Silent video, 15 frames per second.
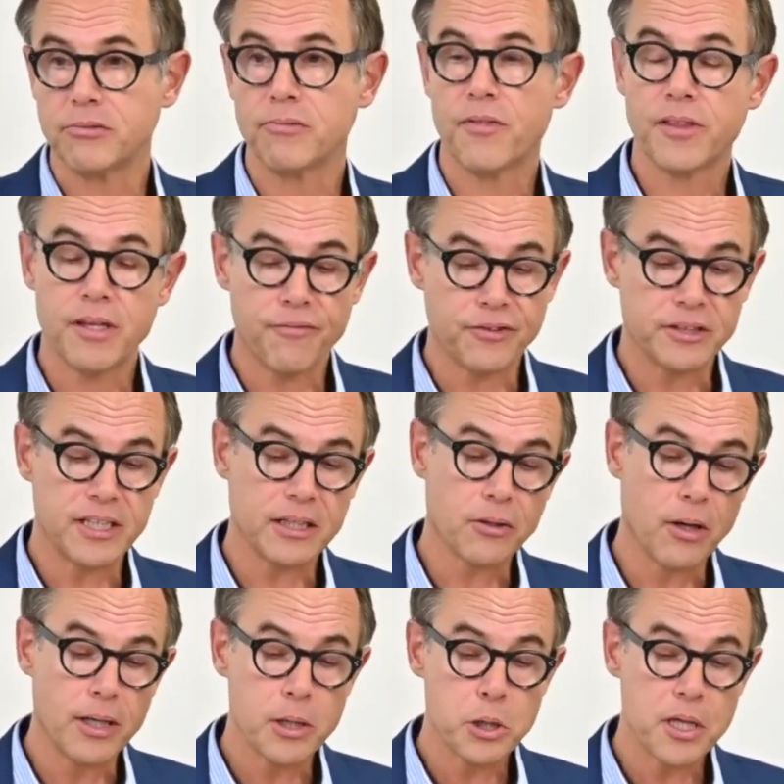to the different
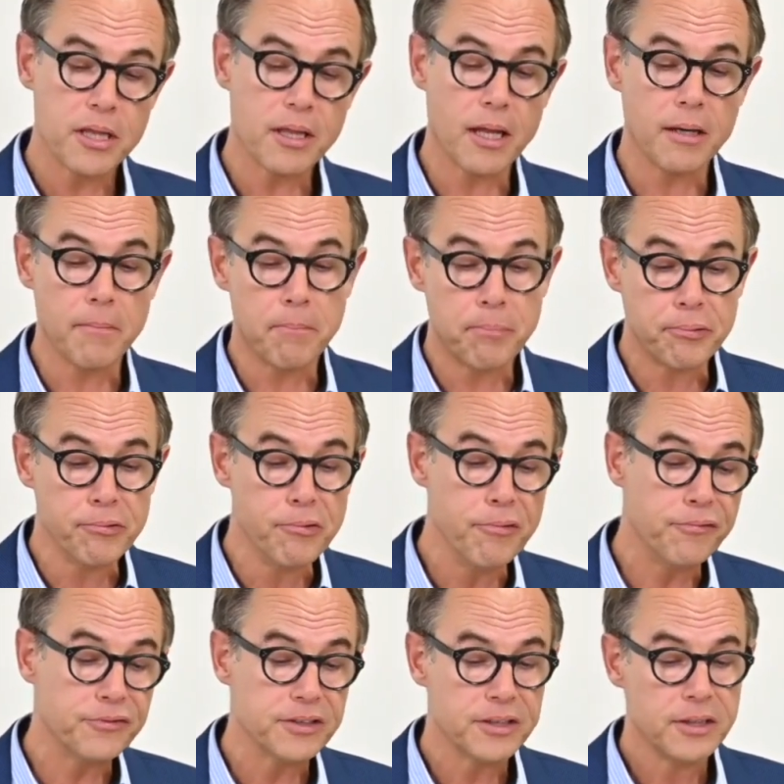technologies and
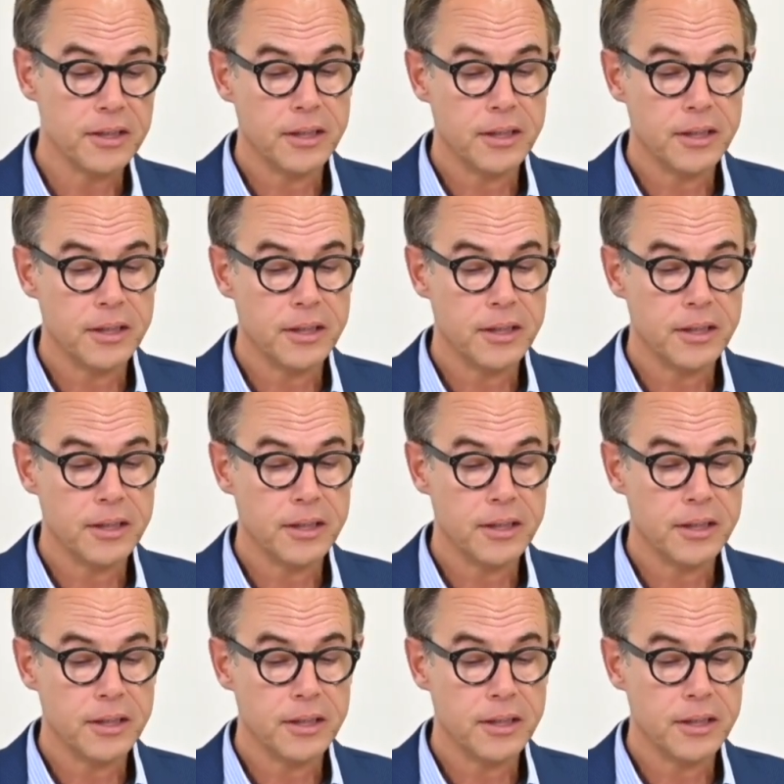improved